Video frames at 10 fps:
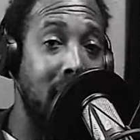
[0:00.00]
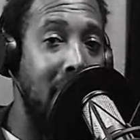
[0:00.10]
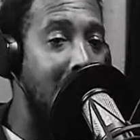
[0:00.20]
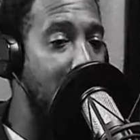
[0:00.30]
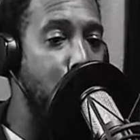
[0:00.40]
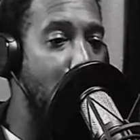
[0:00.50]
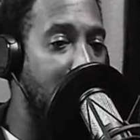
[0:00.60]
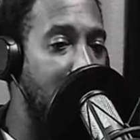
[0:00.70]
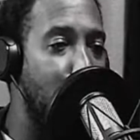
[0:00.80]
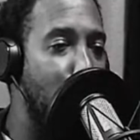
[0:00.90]
how
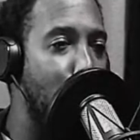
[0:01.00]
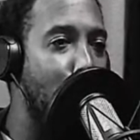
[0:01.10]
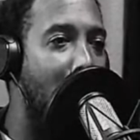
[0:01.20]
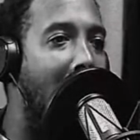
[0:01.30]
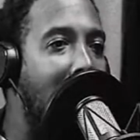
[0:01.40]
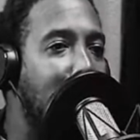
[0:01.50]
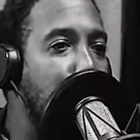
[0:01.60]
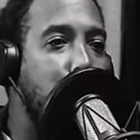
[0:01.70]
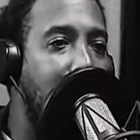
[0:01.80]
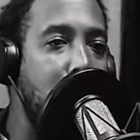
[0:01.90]
could
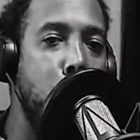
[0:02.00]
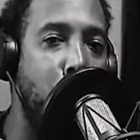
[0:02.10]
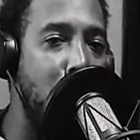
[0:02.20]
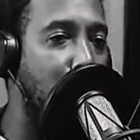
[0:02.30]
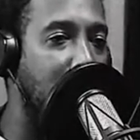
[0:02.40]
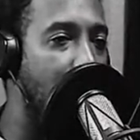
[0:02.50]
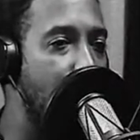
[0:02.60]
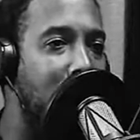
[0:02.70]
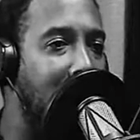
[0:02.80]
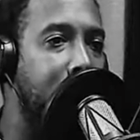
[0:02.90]
you say you for yourself?
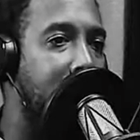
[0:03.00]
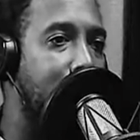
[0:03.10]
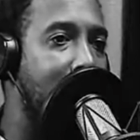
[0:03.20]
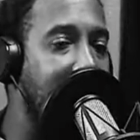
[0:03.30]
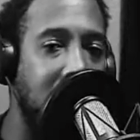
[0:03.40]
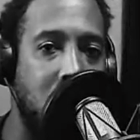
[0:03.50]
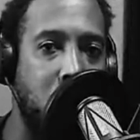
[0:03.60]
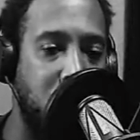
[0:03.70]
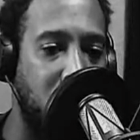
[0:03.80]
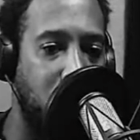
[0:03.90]
You're not even investing in yourself.